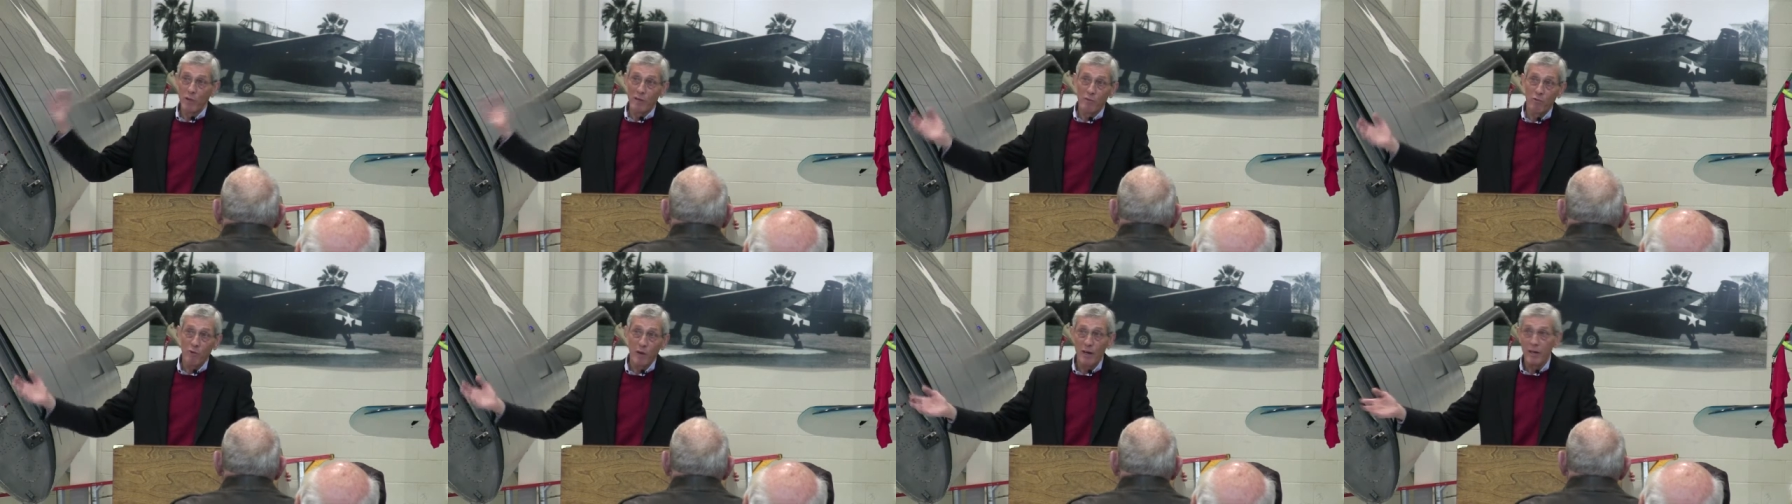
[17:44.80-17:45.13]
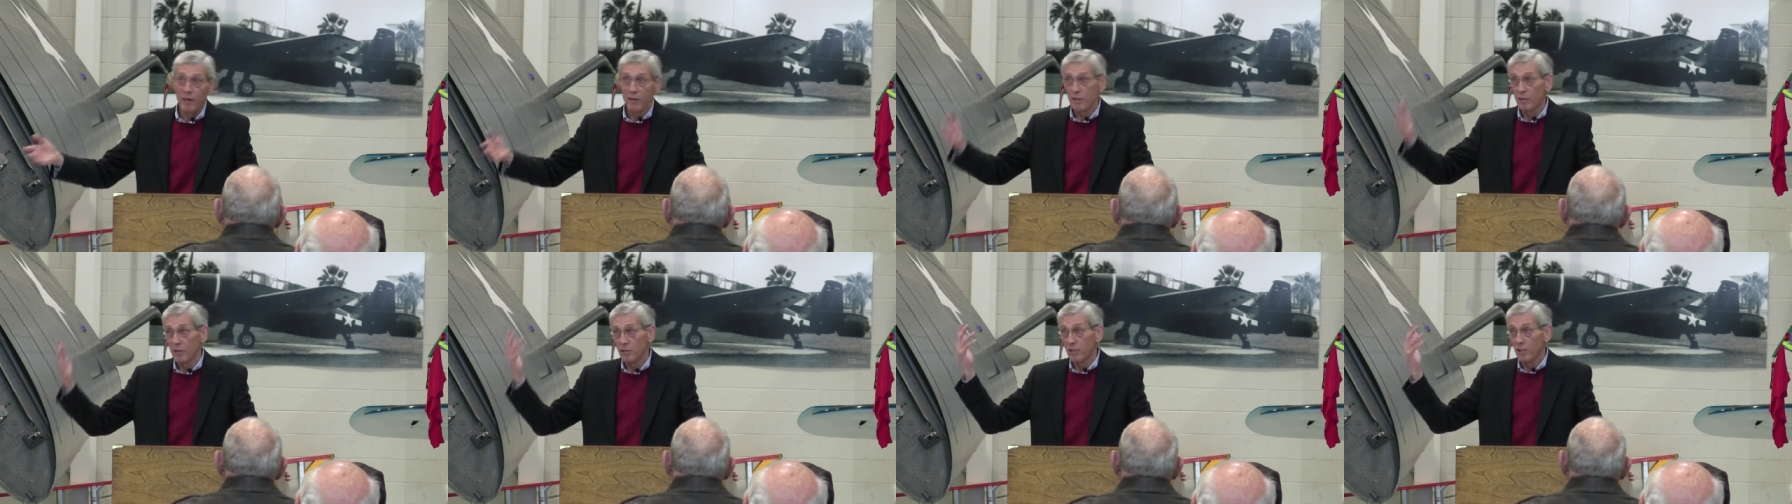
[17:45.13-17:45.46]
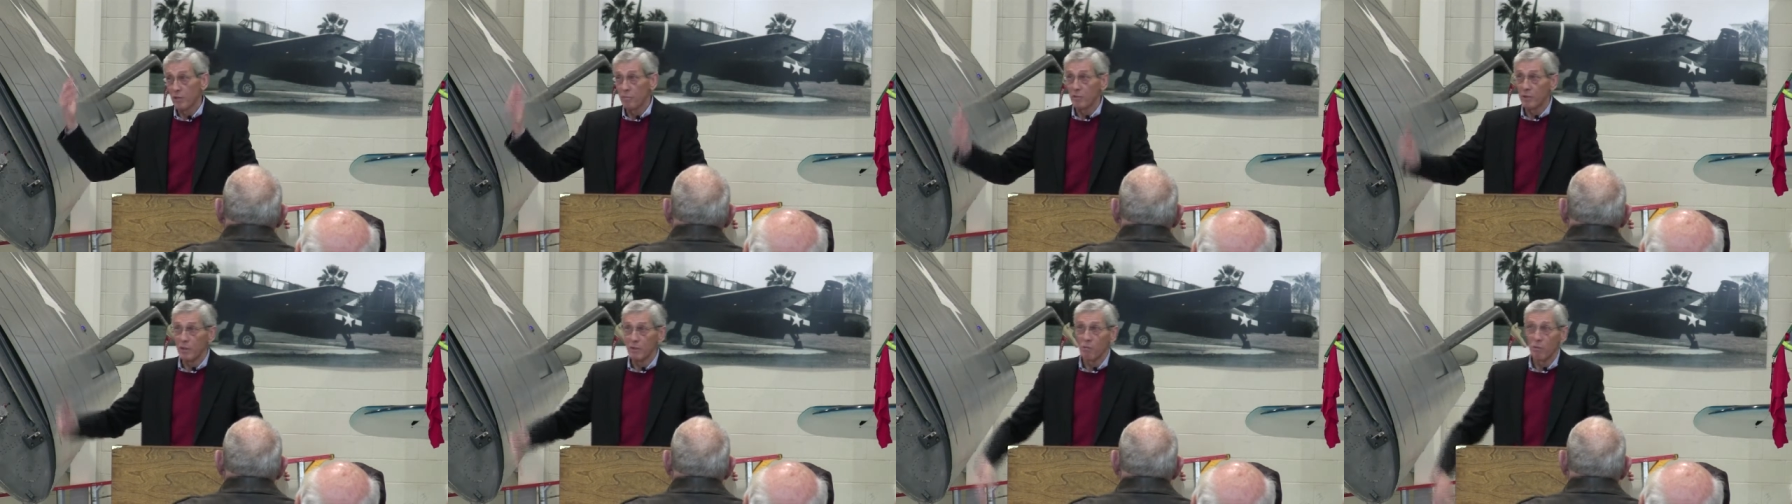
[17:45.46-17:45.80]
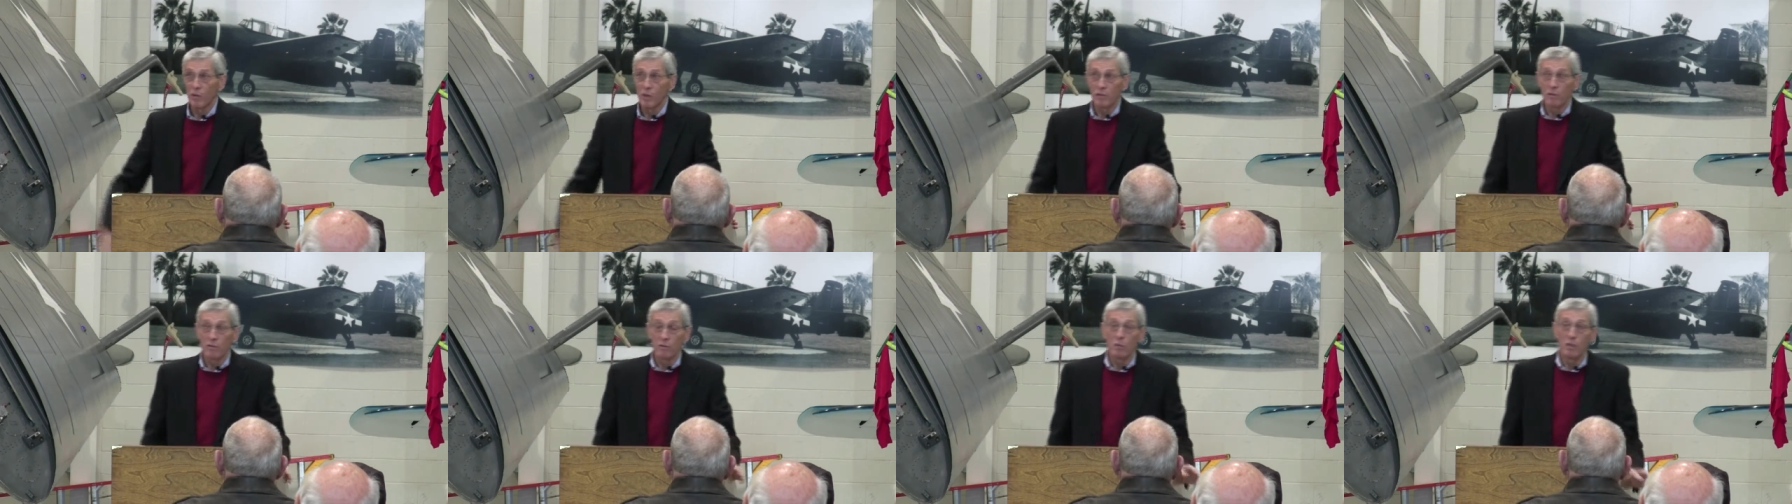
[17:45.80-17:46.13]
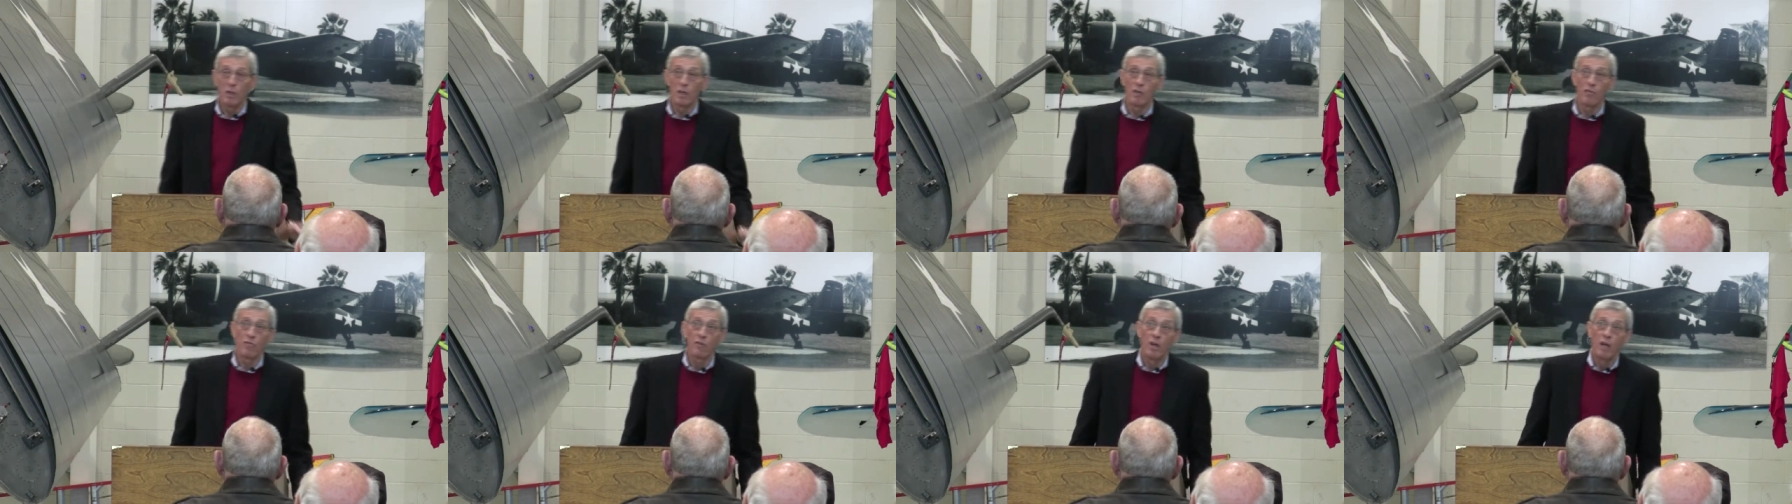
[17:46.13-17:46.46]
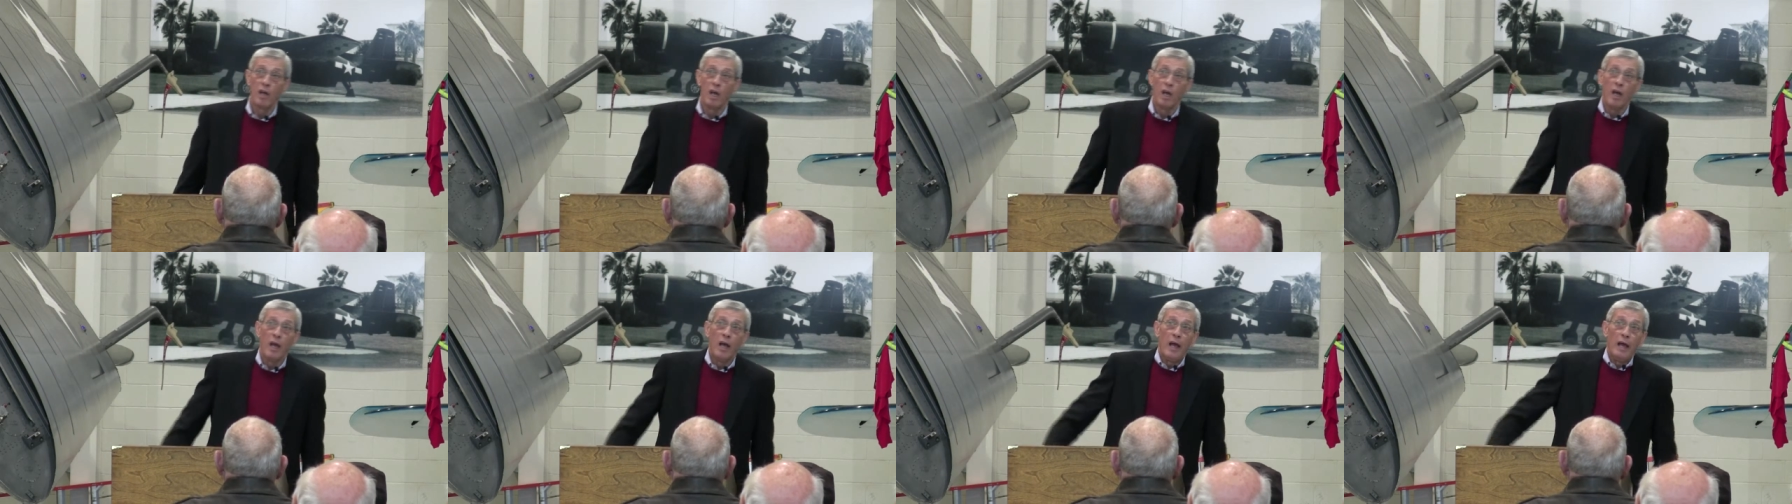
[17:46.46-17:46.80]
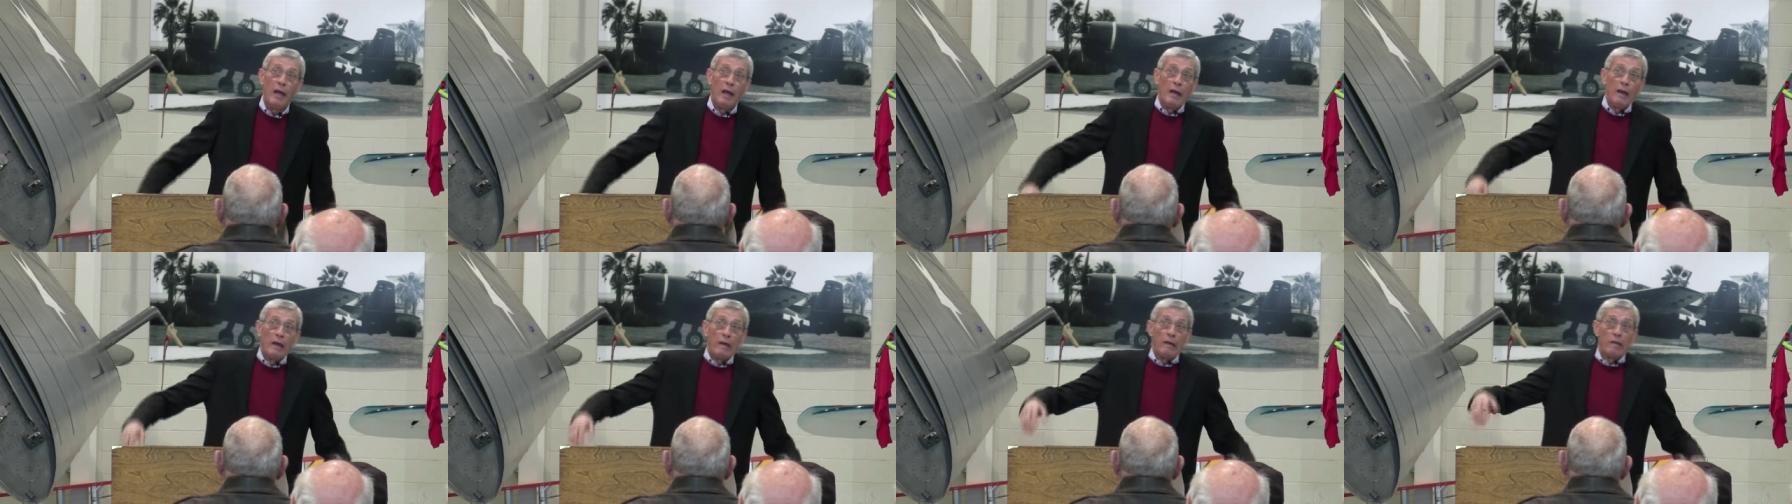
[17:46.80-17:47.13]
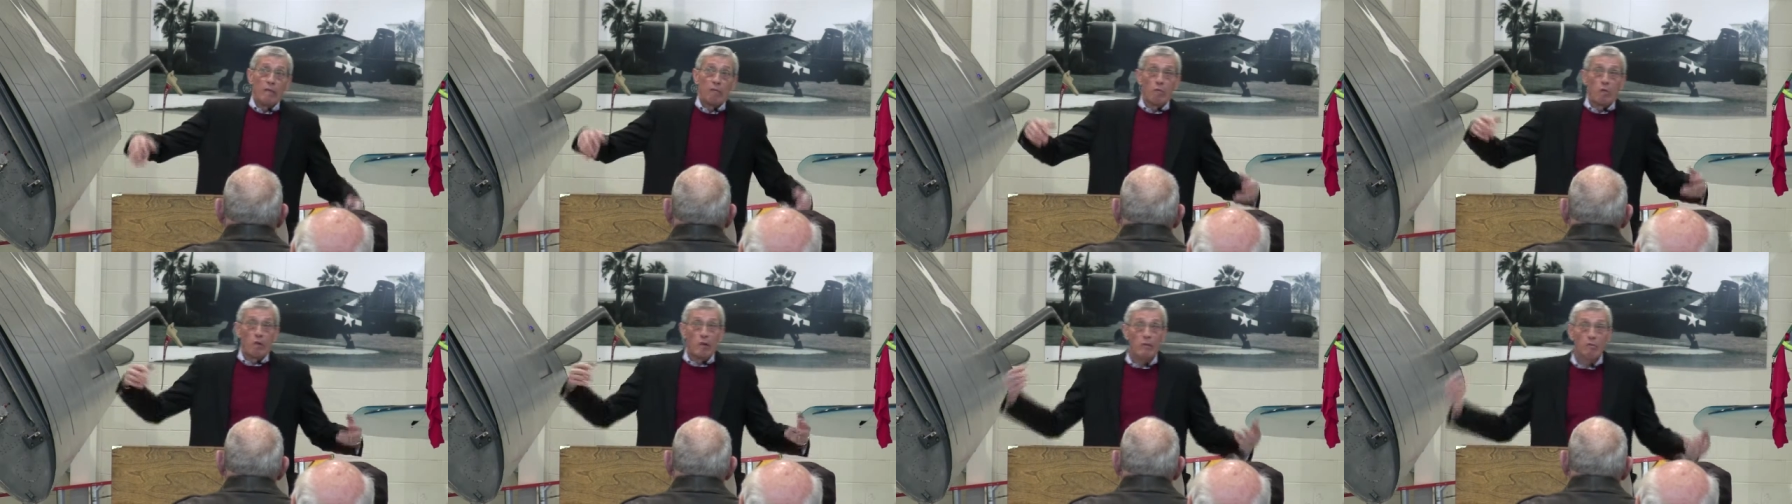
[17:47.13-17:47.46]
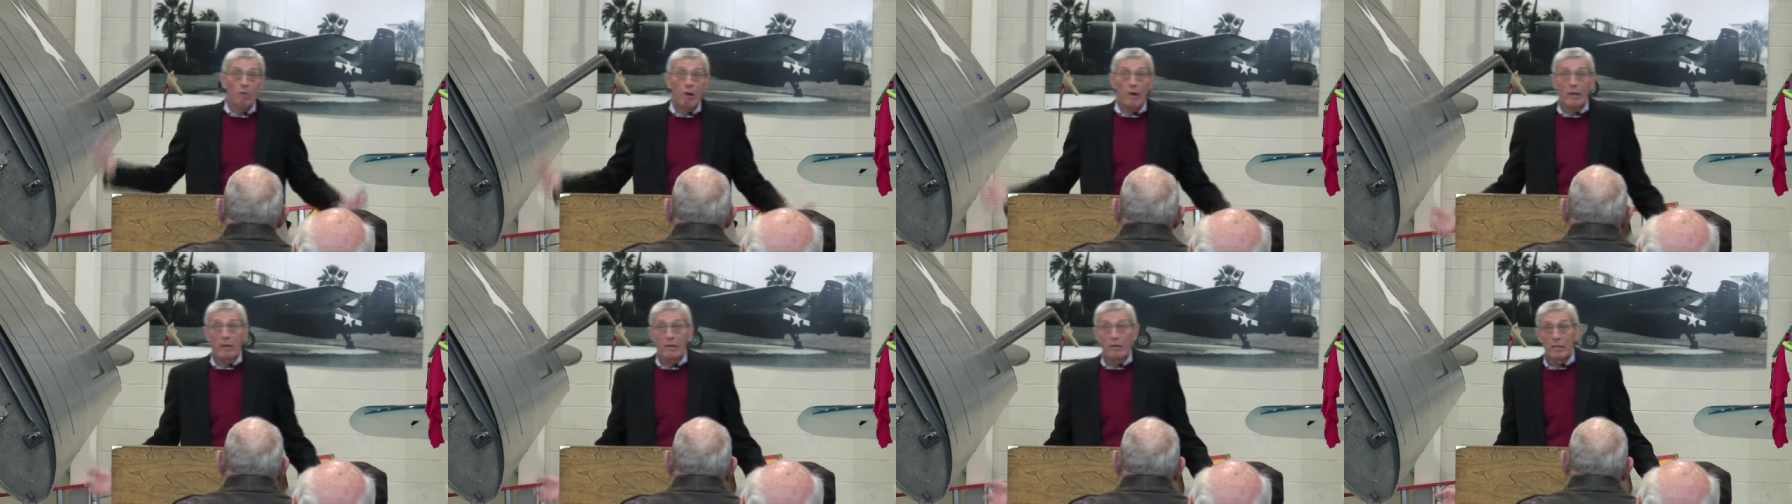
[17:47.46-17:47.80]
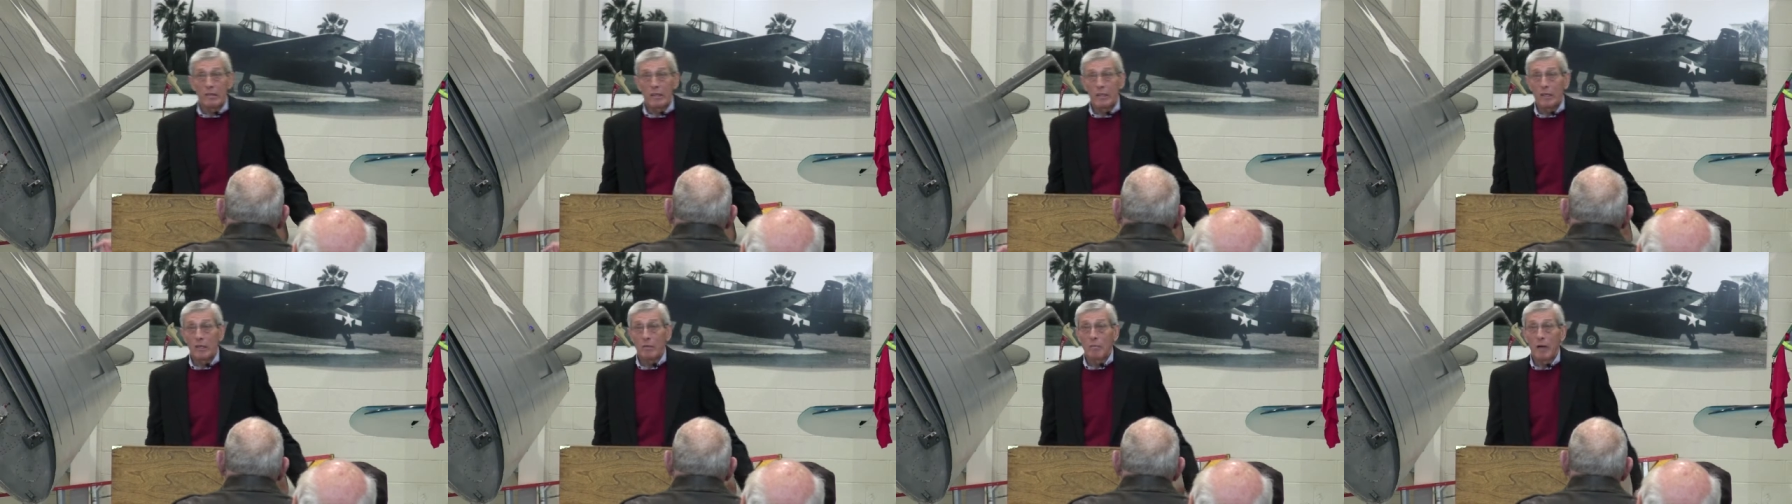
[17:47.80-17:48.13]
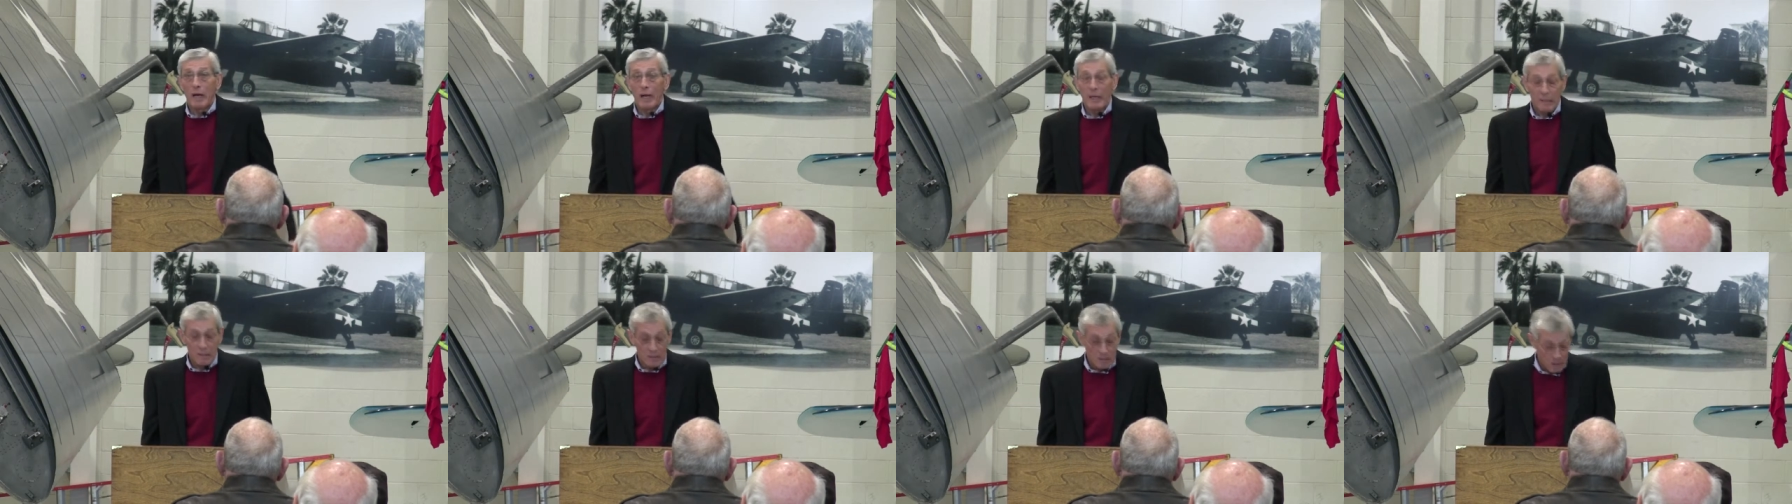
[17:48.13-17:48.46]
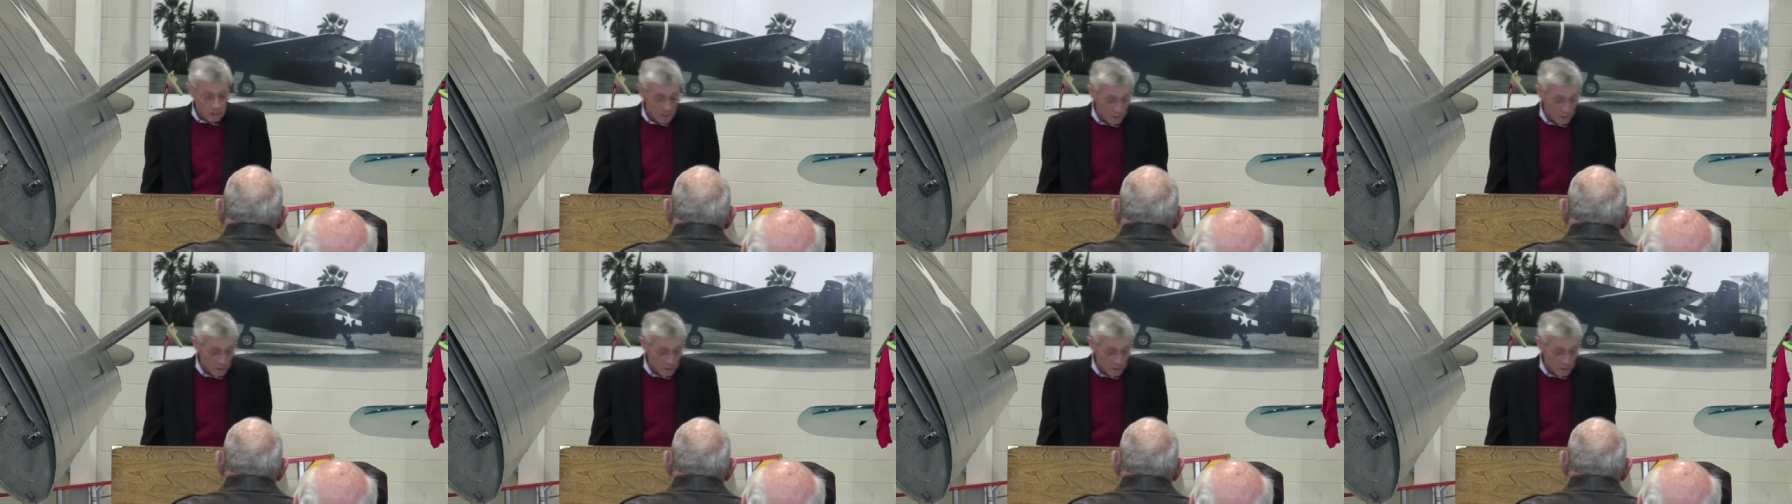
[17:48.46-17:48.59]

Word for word: Red Rider or something, whatever it was. And Red Rider had come back